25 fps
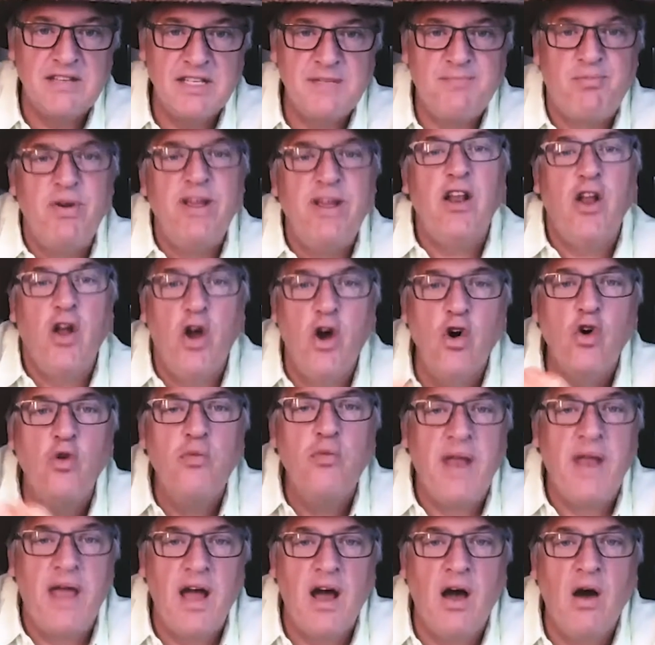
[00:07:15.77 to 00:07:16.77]
Let's bring it
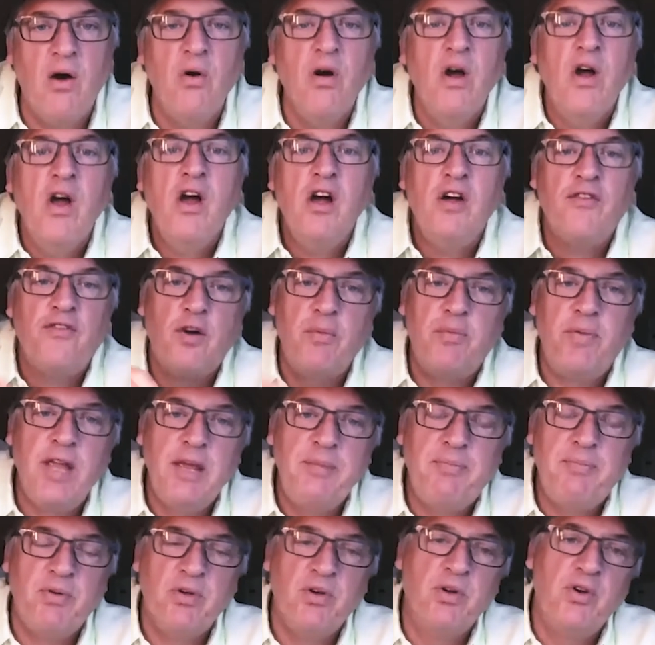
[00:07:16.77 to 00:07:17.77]
home now for
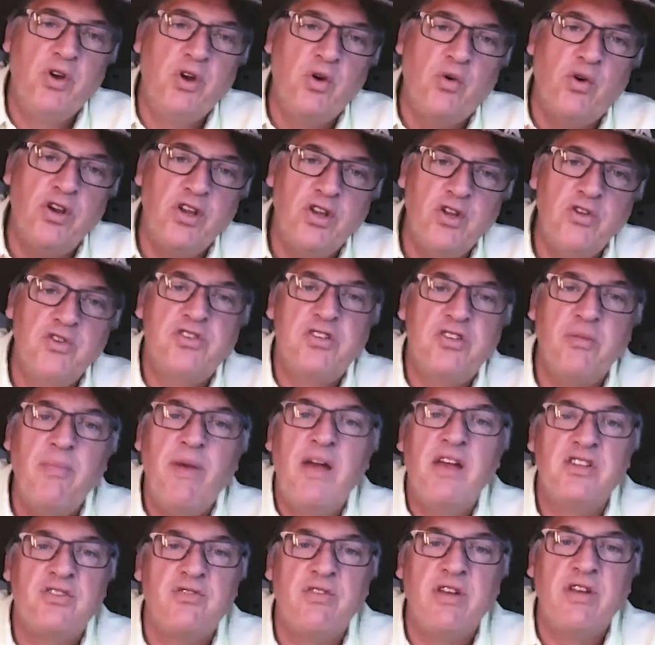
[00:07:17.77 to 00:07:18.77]
people who are used to
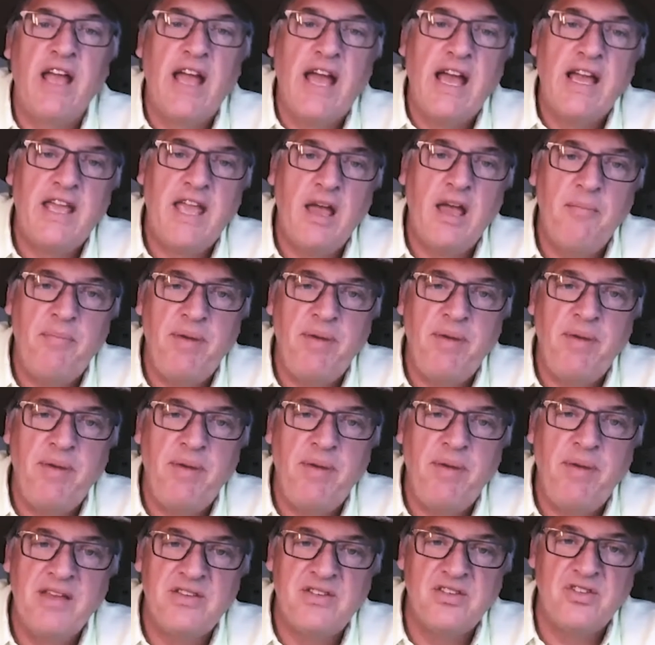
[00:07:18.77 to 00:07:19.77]
measuring ad campaigns
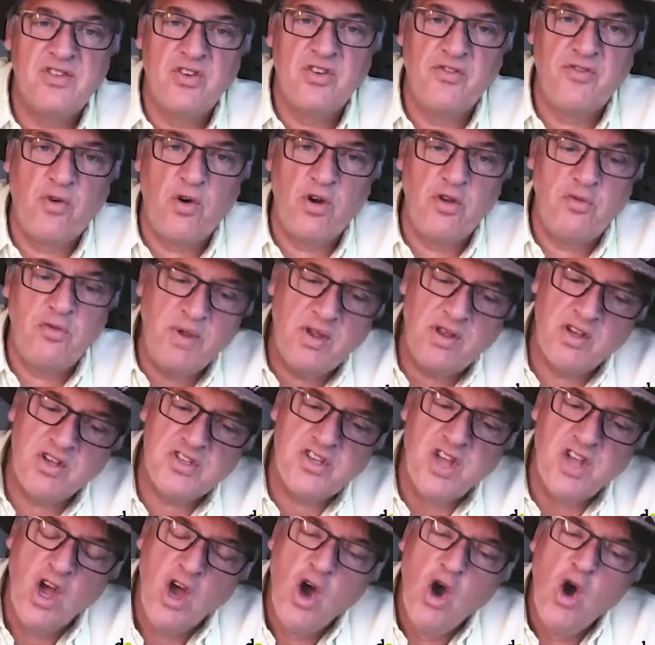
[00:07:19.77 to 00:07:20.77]
and so forth,
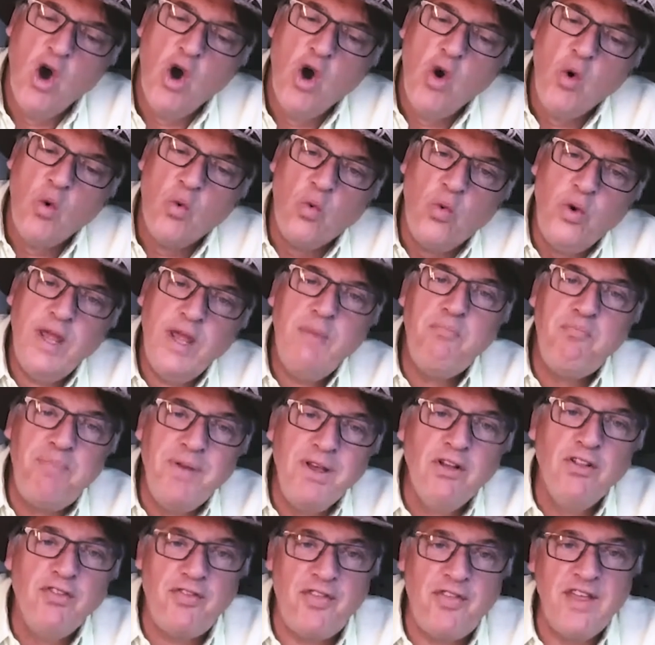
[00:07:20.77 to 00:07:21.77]
because we
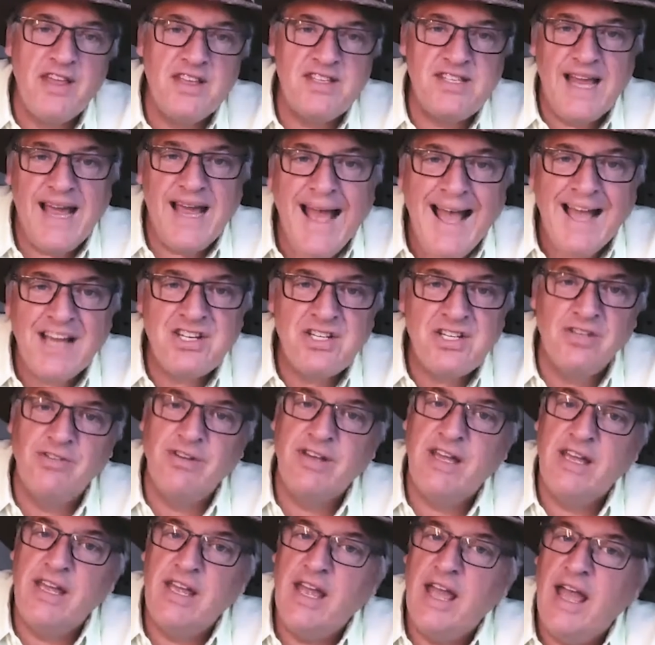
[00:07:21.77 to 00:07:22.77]
built this
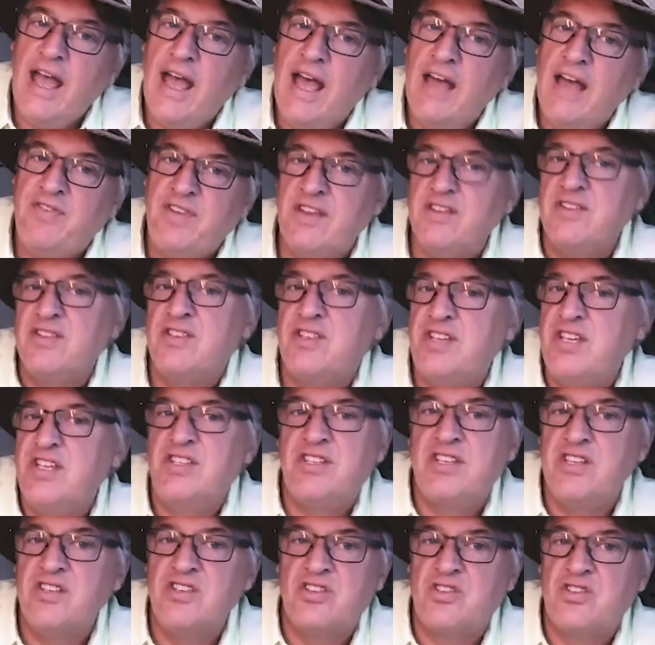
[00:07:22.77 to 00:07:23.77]
actually at the
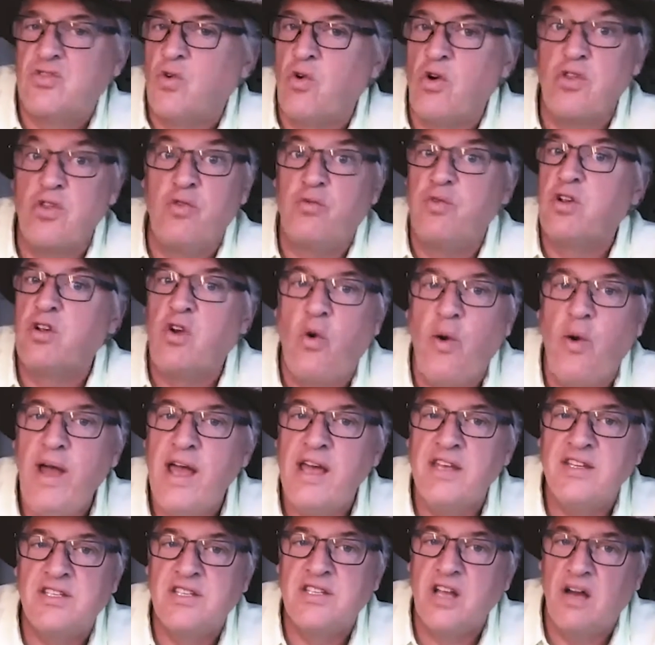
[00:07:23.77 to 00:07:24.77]
insistence or the
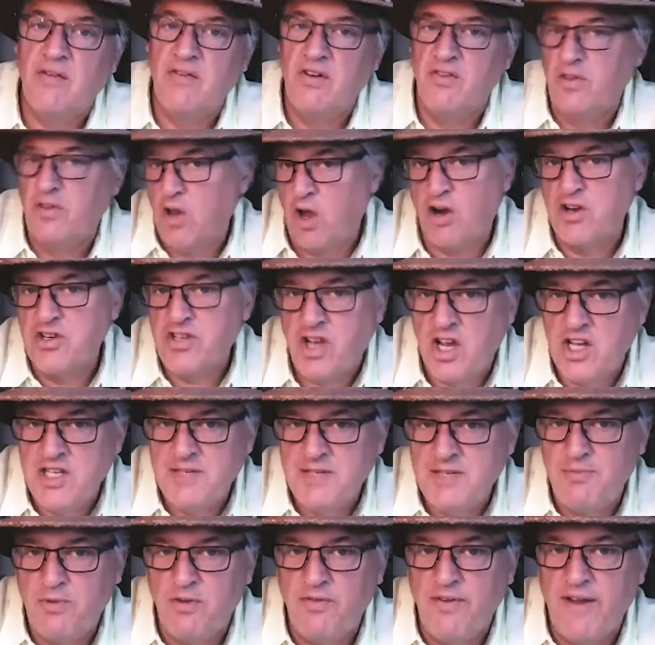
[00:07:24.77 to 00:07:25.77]
request of a large
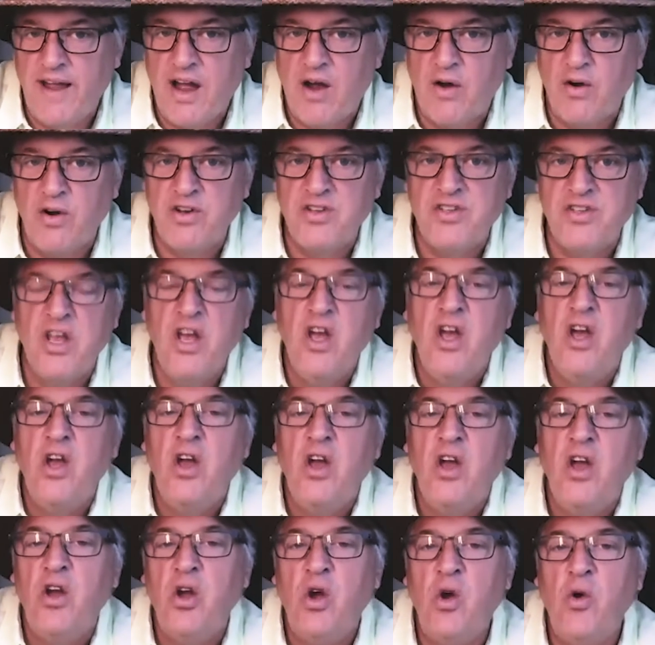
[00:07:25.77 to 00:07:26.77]
customer of ours
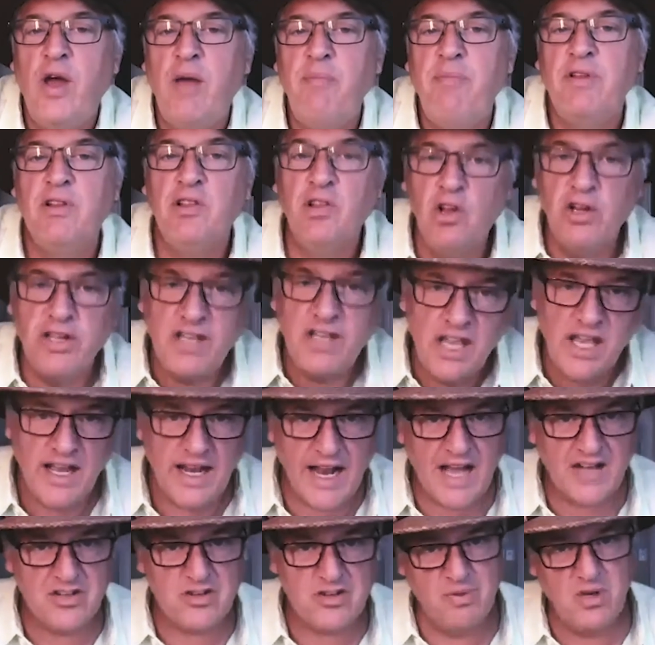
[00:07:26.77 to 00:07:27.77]
who had been looking at
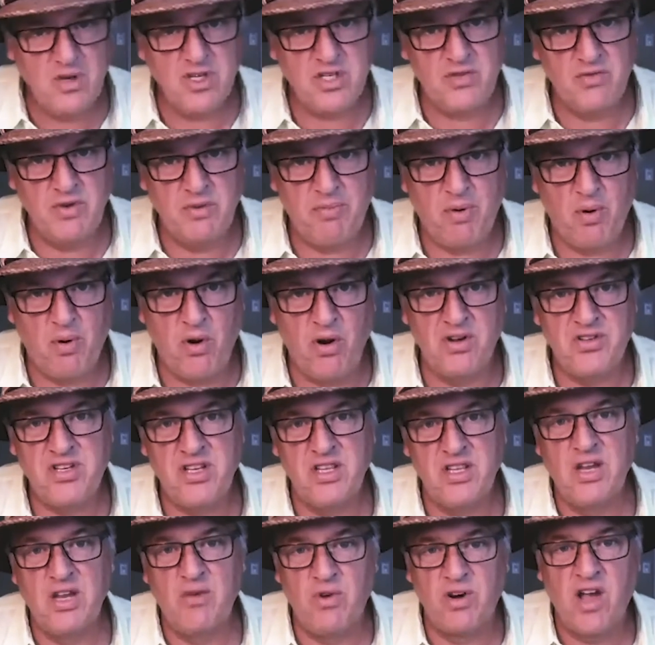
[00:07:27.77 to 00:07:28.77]
attribution reports,
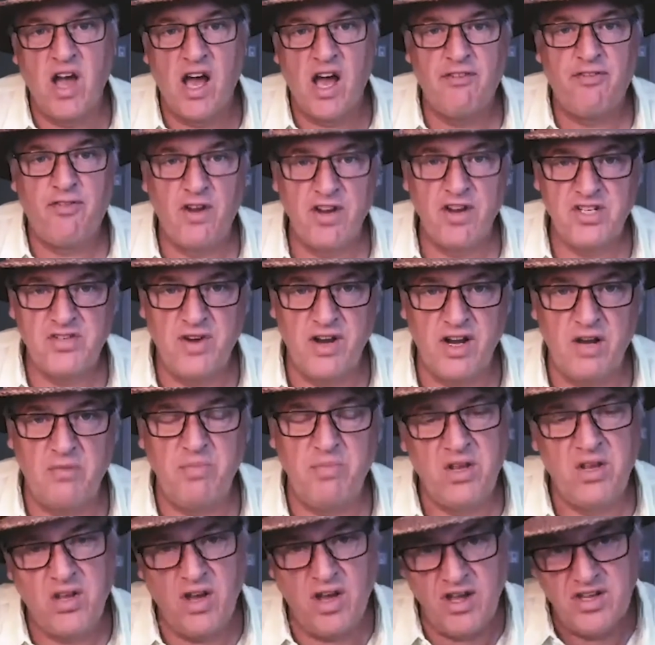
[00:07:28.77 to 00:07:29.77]
and they were kind of frustrated
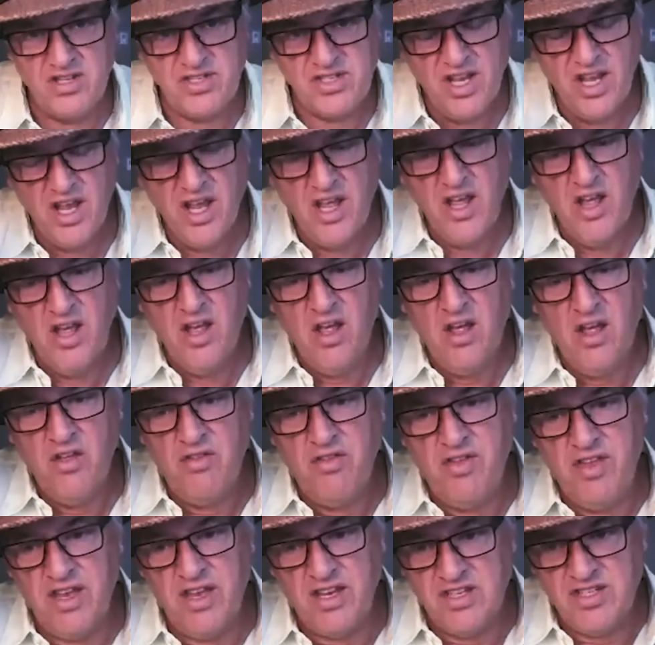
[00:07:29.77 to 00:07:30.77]
because
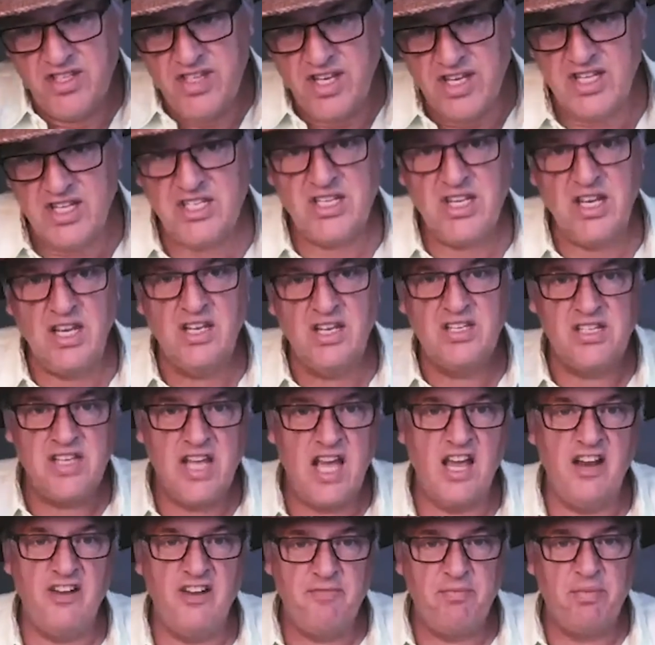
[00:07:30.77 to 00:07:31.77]
the existing
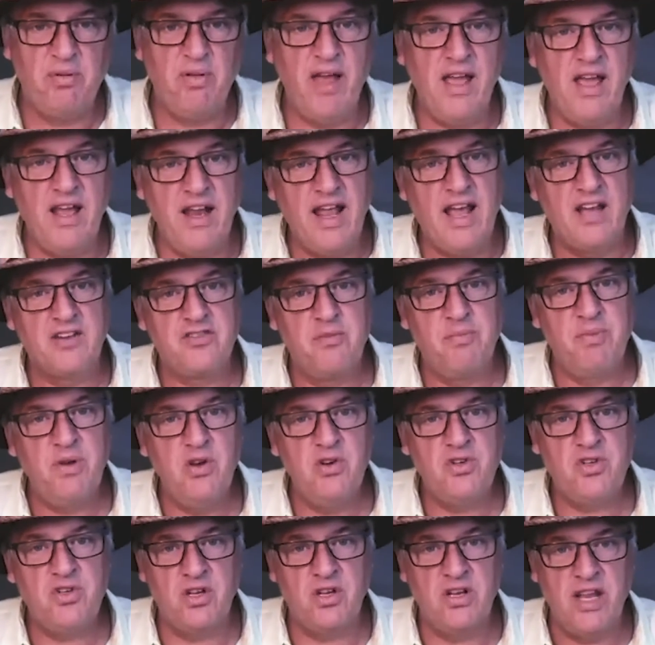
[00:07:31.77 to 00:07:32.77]
state of play in
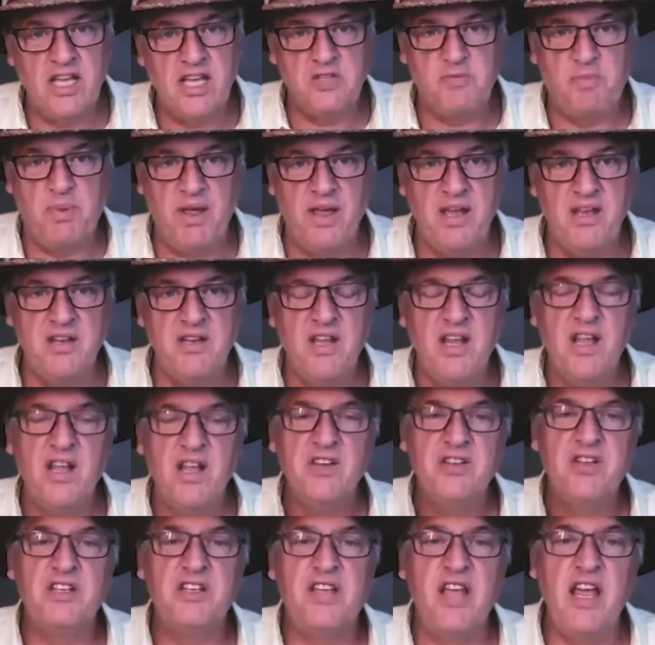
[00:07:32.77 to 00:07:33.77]
attribution has been
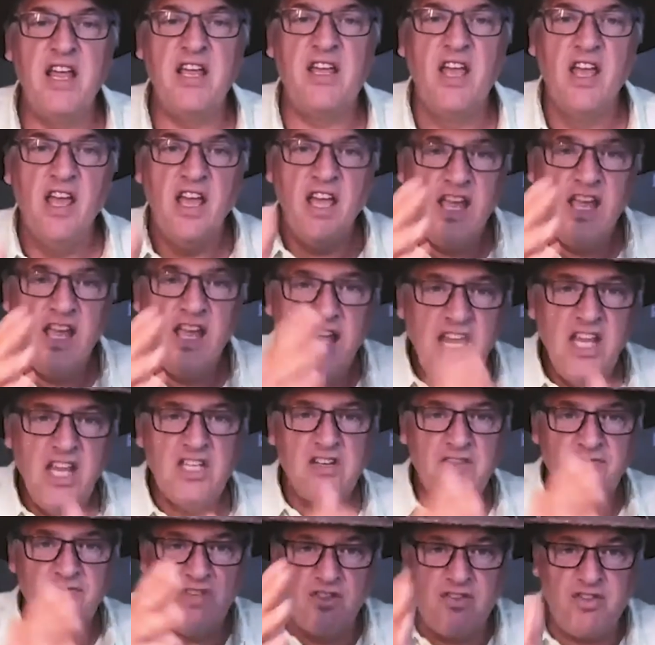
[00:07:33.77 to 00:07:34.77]
to take
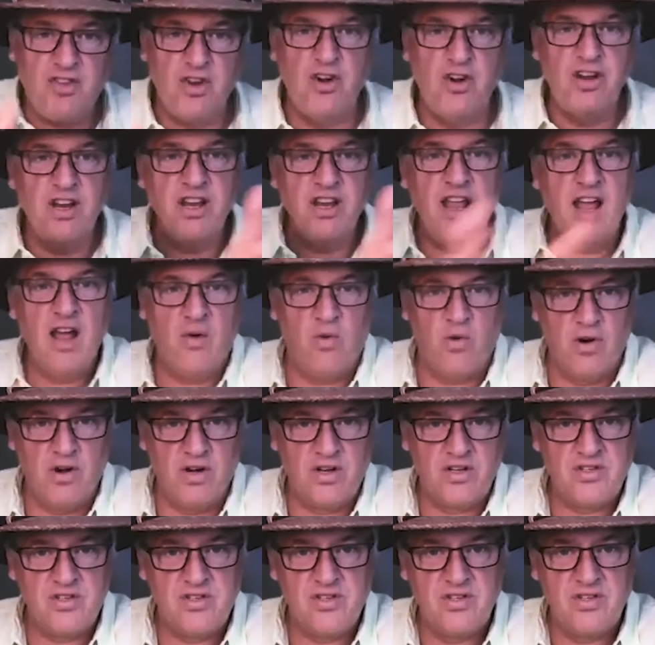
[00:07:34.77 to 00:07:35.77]
each of the 30
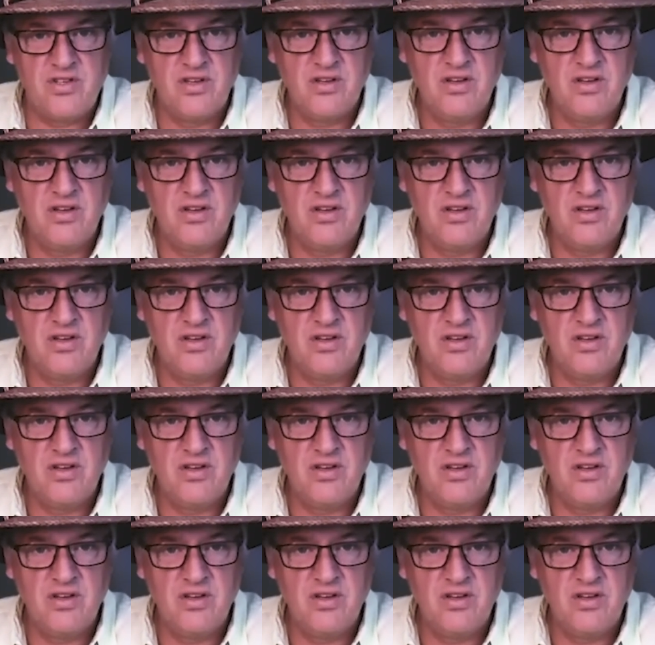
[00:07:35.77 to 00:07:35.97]
networks